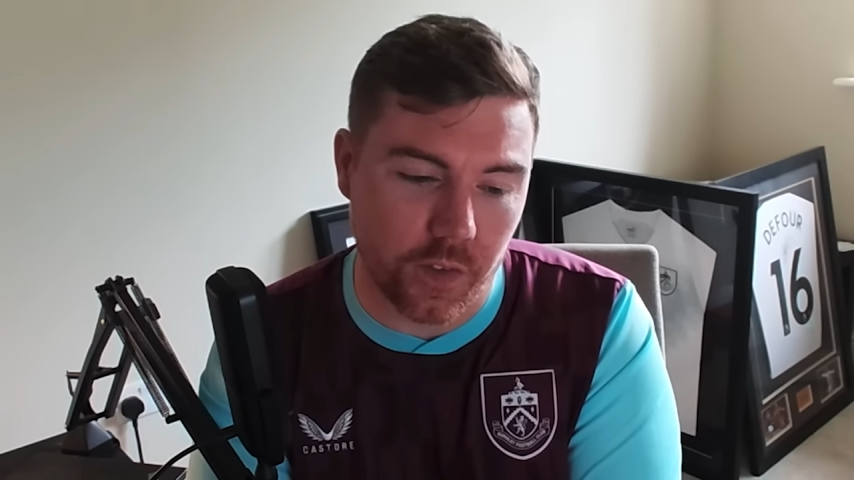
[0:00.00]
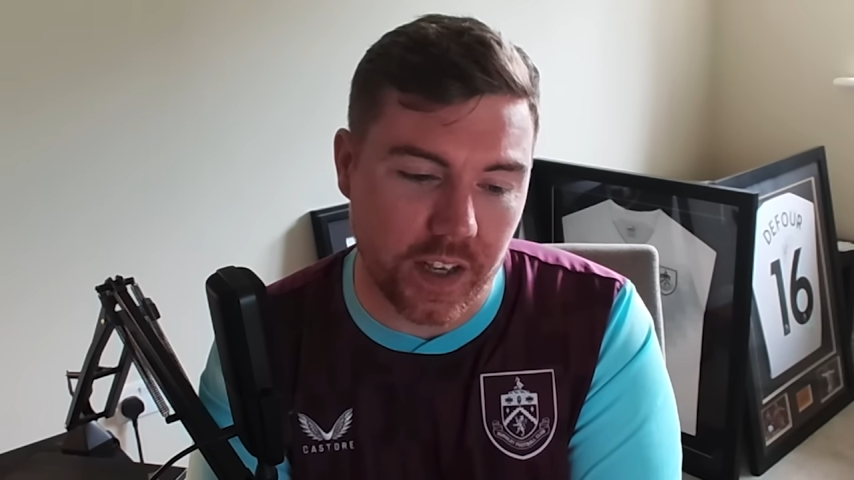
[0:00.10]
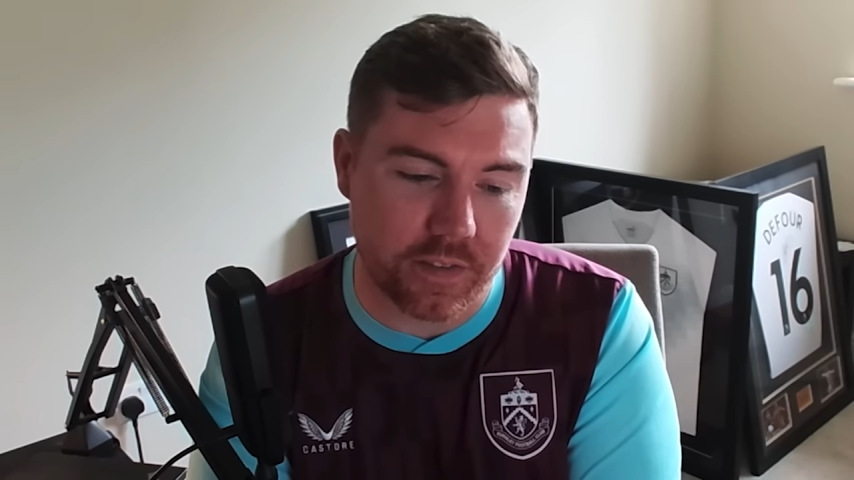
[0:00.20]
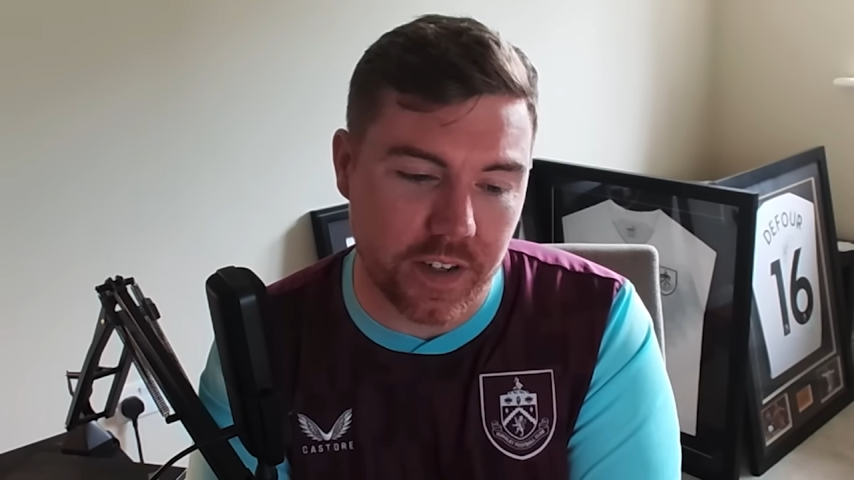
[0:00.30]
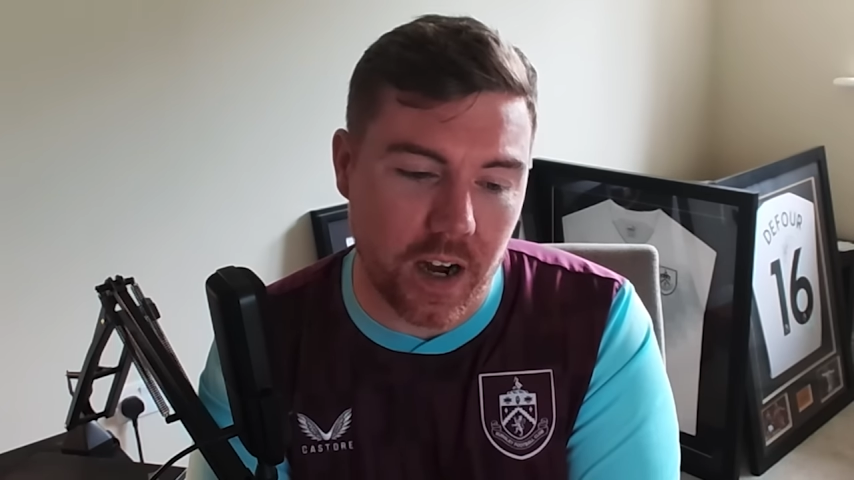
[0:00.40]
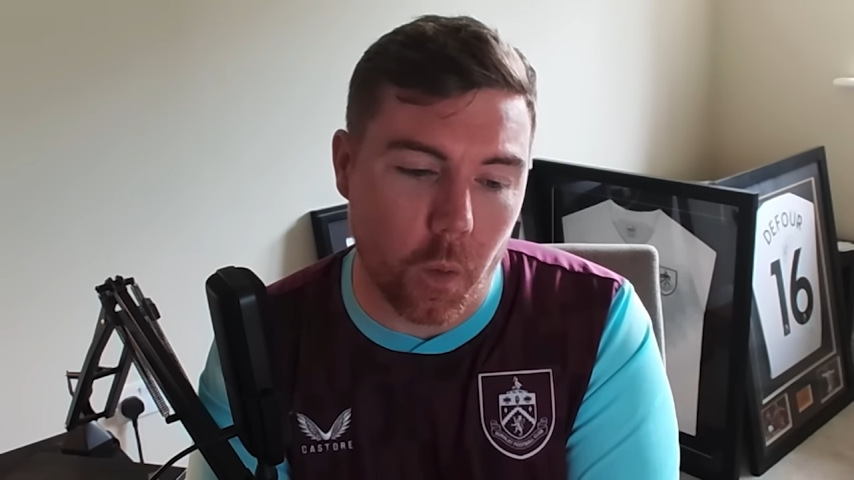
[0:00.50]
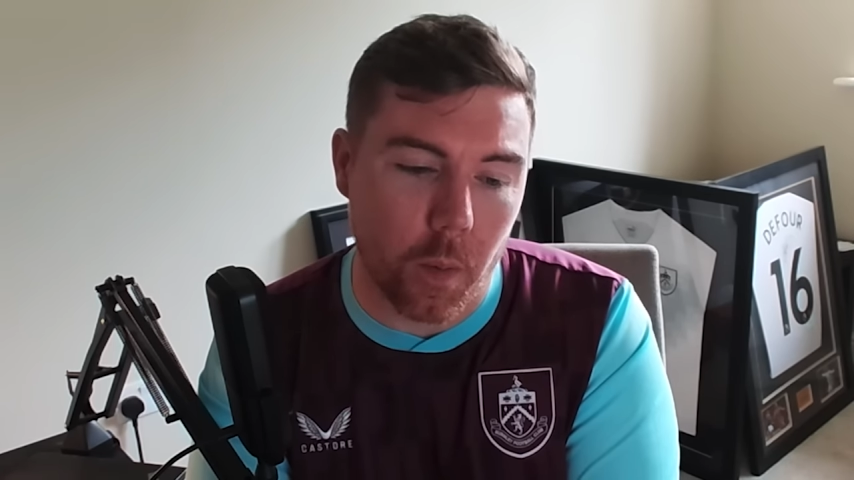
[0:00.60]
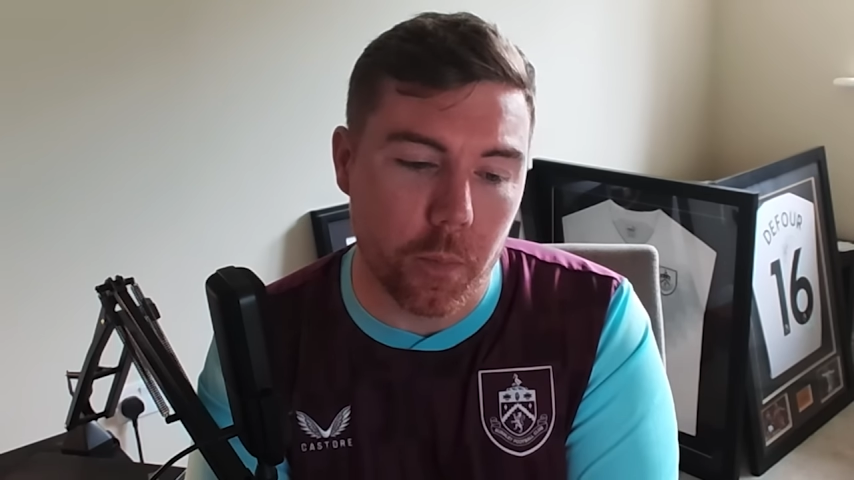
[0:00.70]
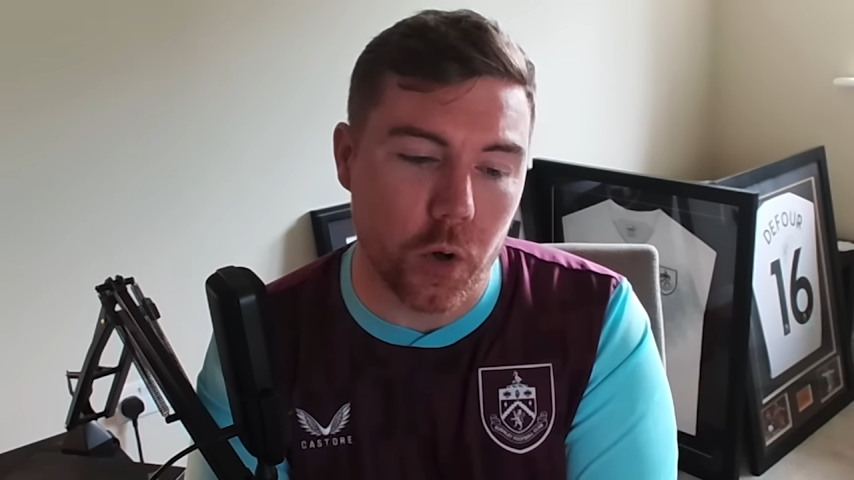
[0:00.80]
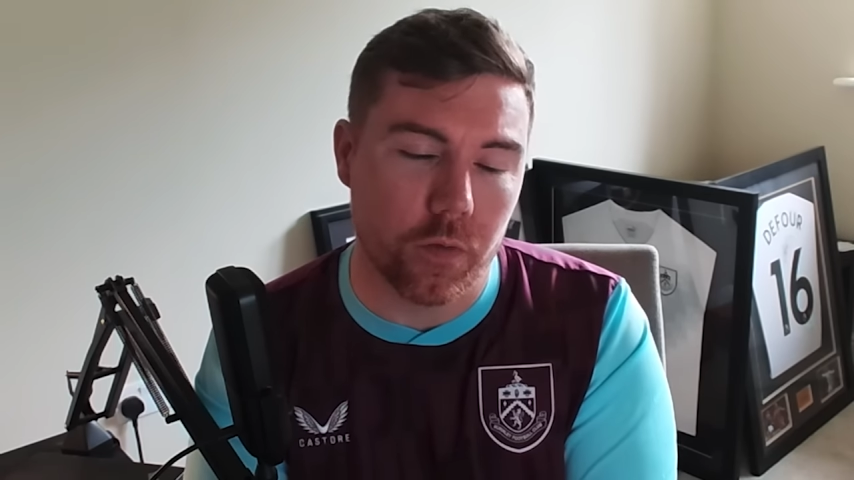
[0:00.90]
they have now
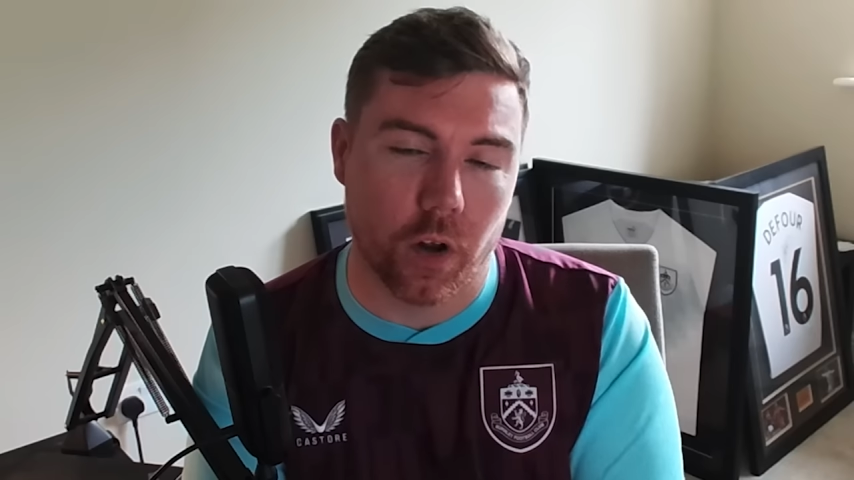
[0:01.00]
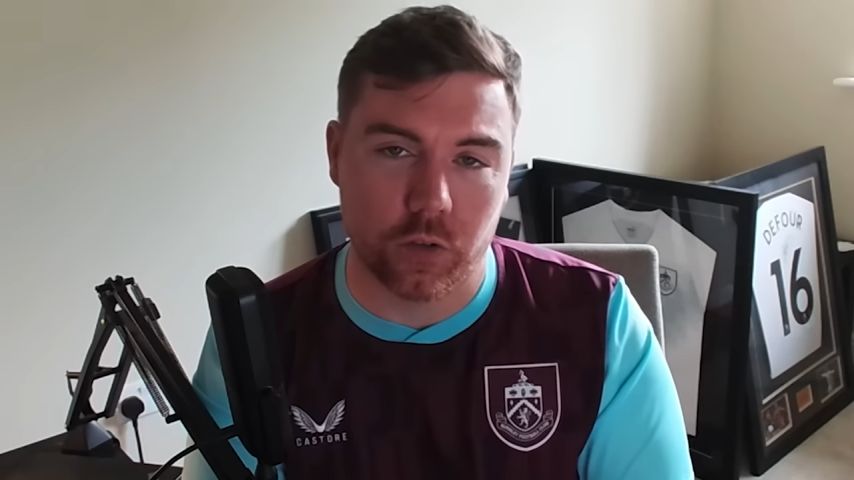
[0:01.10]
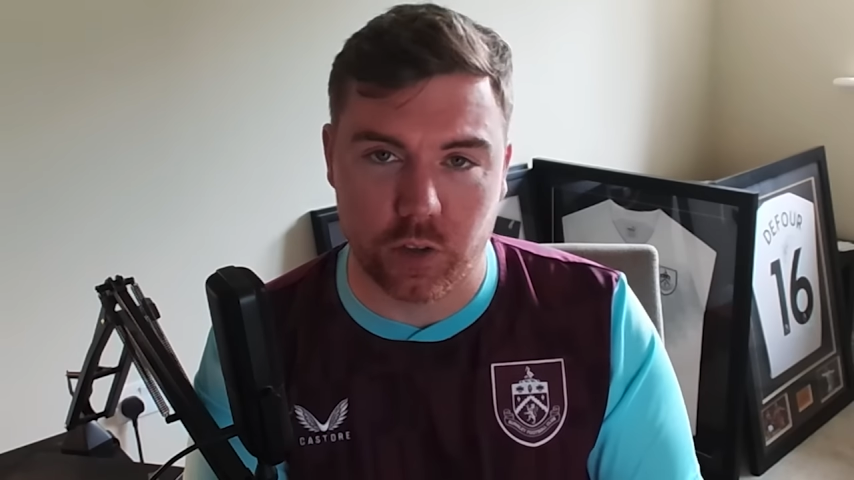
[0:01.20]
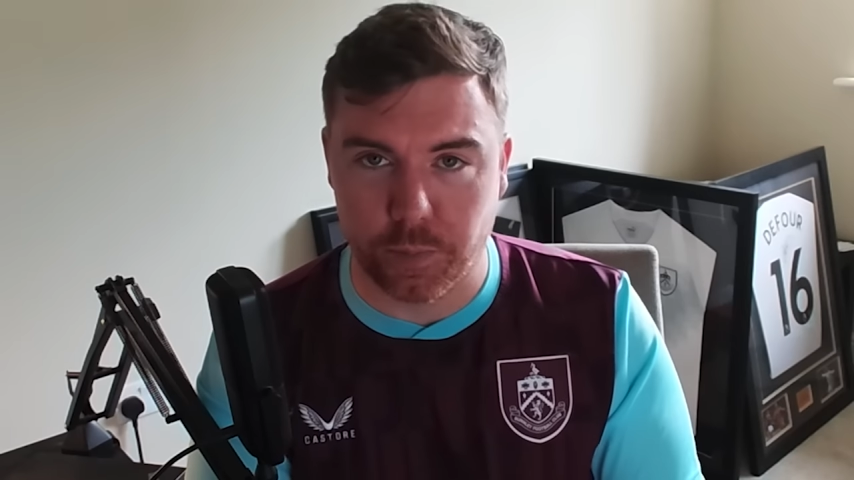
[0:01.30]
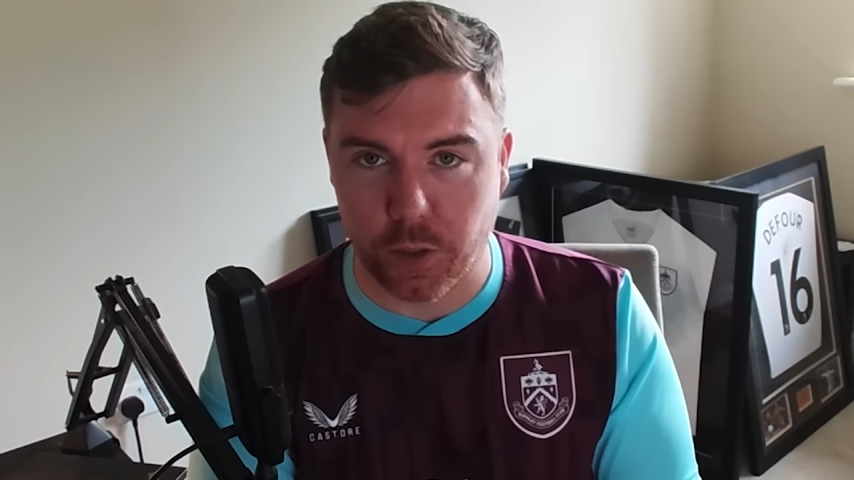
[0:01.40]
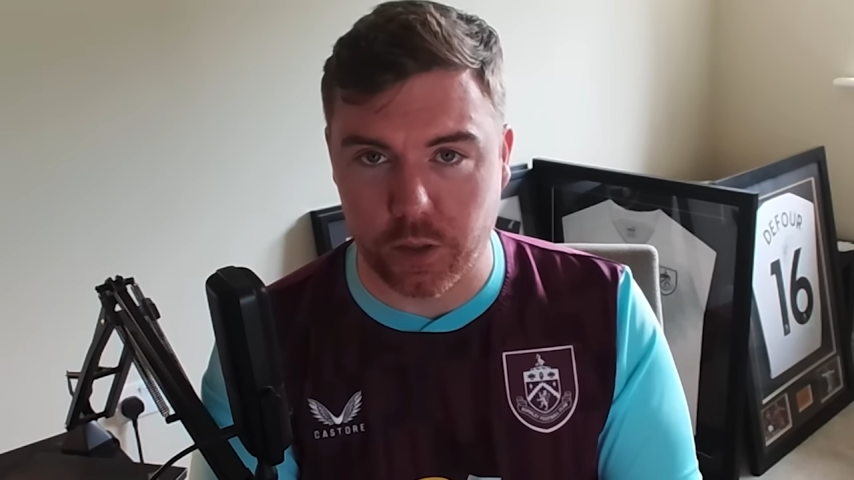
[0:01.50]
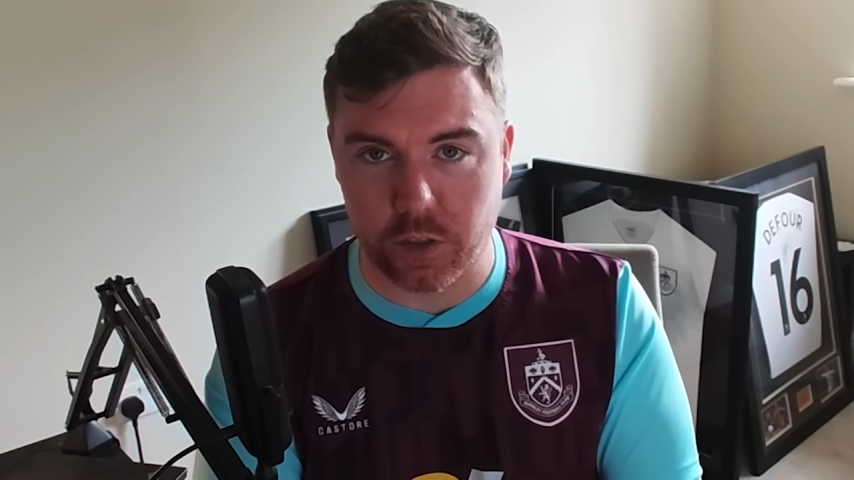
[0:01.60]
moved on to Burnley.